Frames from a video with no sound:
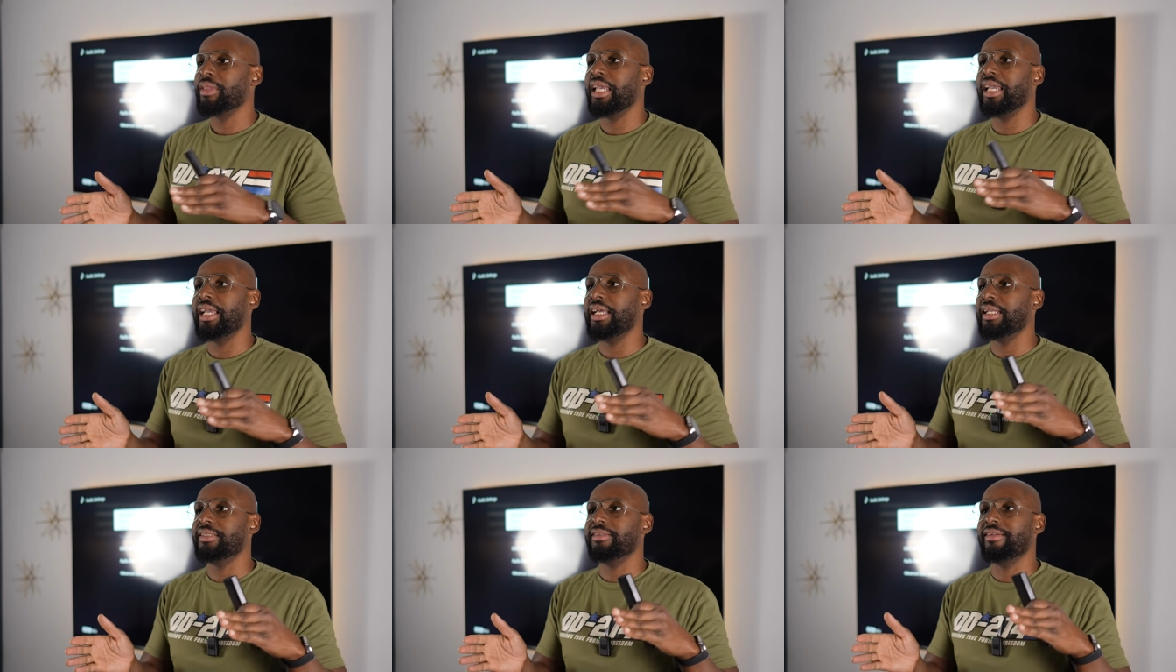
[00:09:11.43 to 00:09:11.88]

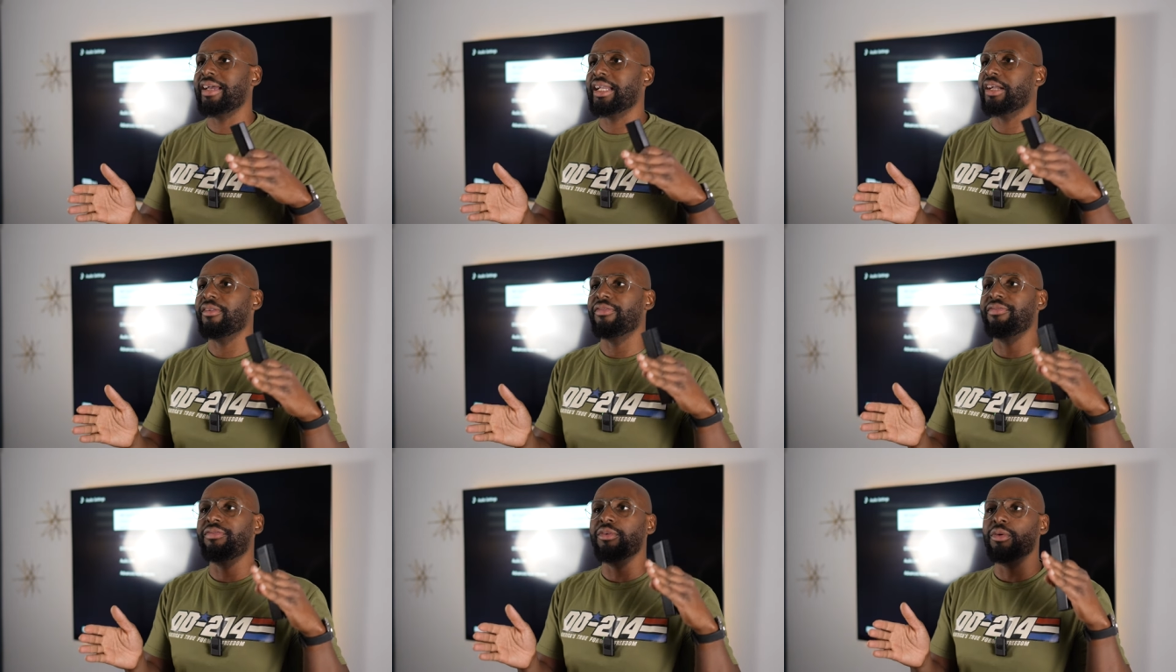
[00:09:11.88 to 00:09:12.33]
it, like
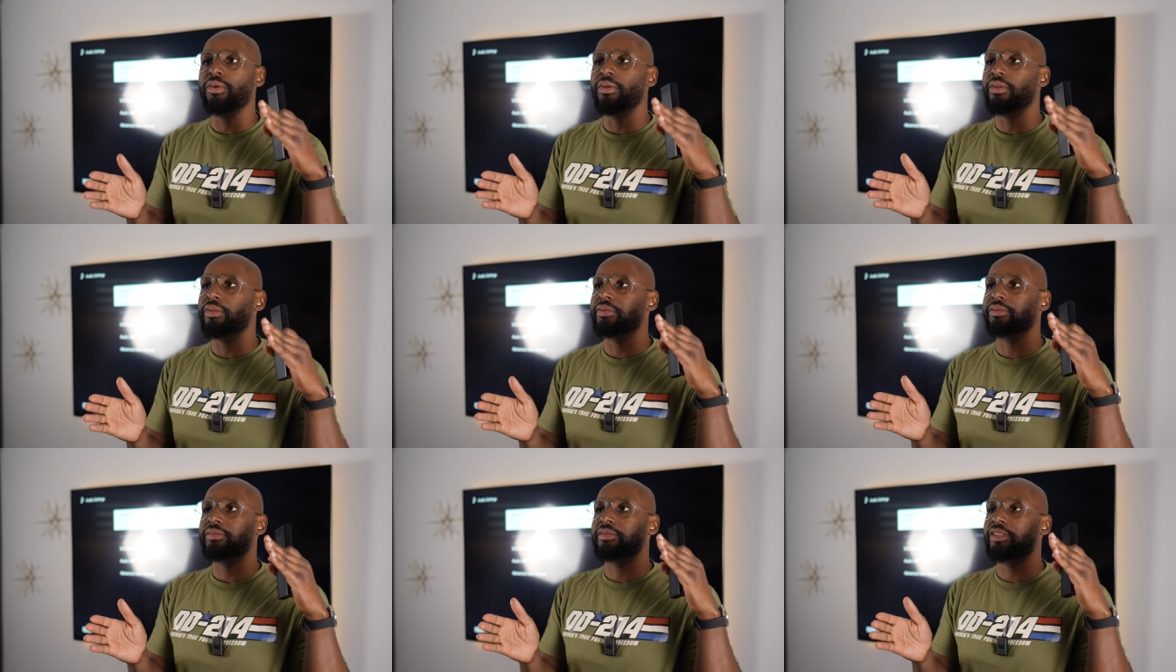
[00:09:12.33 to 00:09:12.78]
a
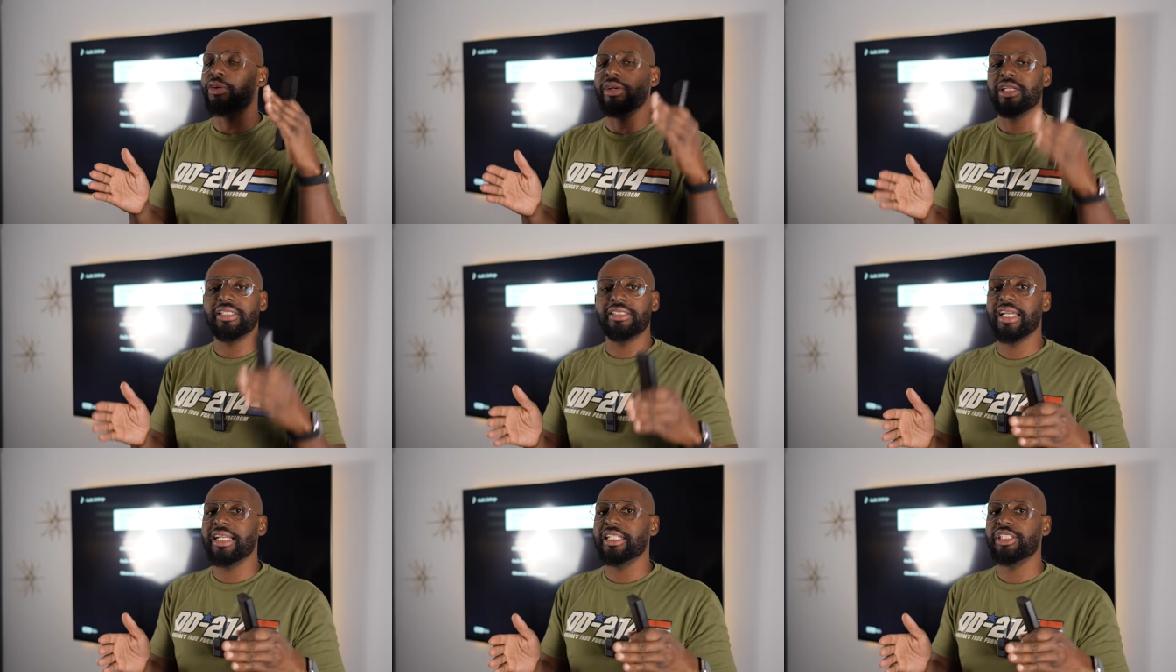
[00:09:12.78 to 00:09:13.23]
full 30
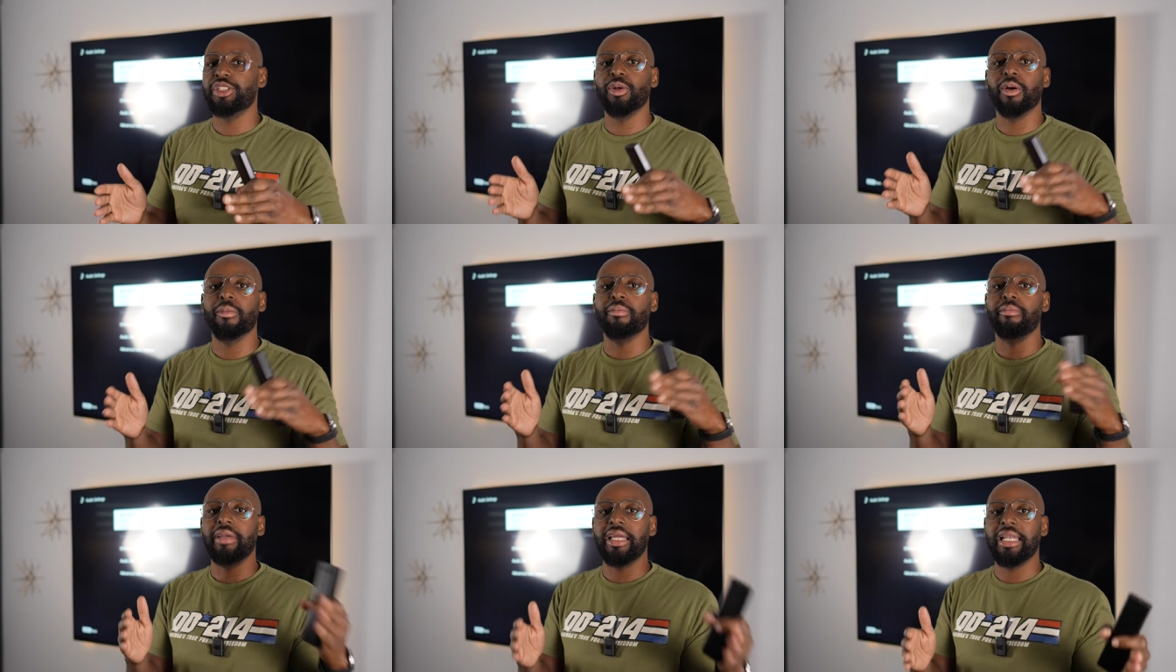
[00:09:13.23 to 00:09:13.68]
seconds to a
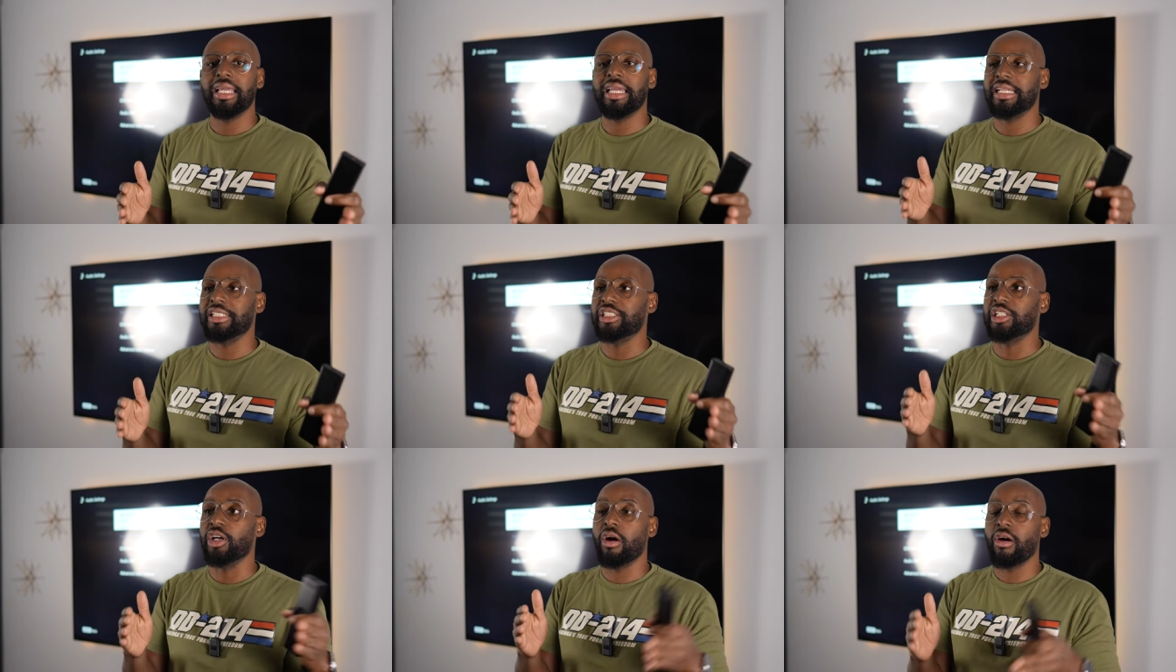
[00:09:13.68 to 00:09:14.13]
minute
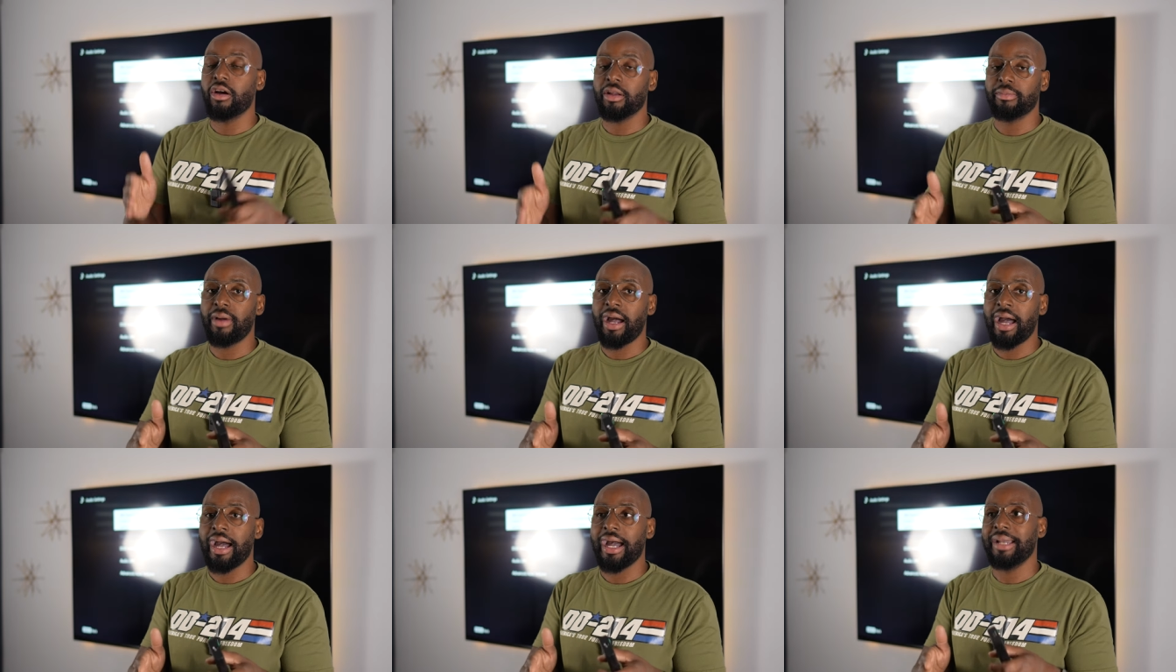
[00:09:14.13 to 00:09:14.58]
is gone
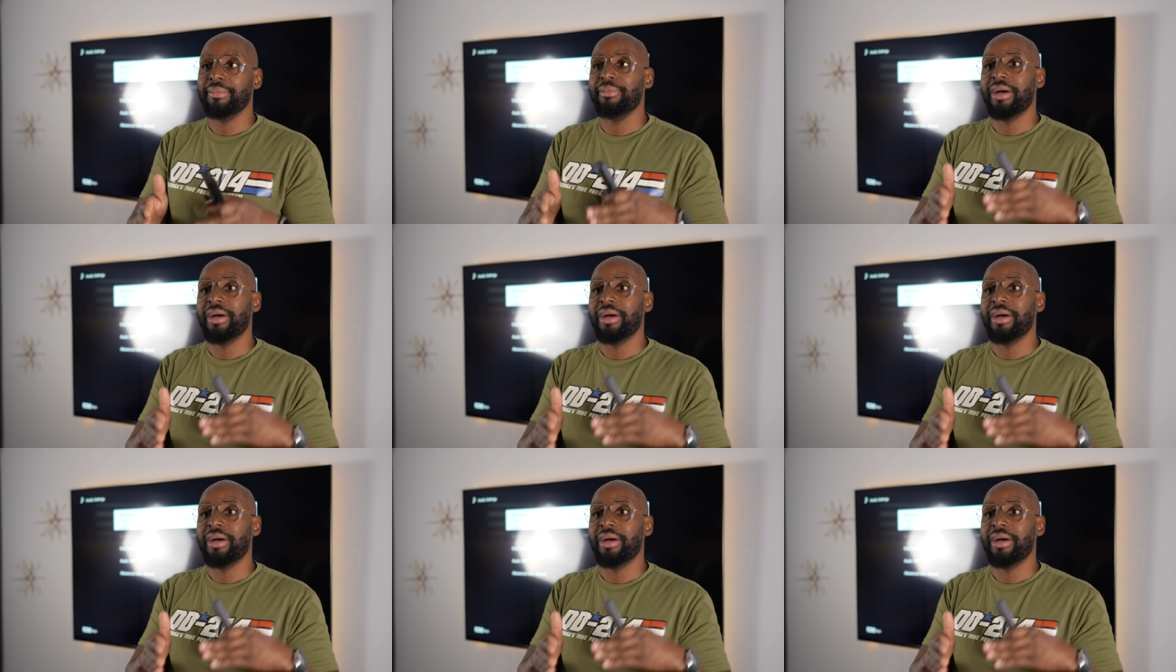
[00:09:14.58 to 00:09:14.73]
by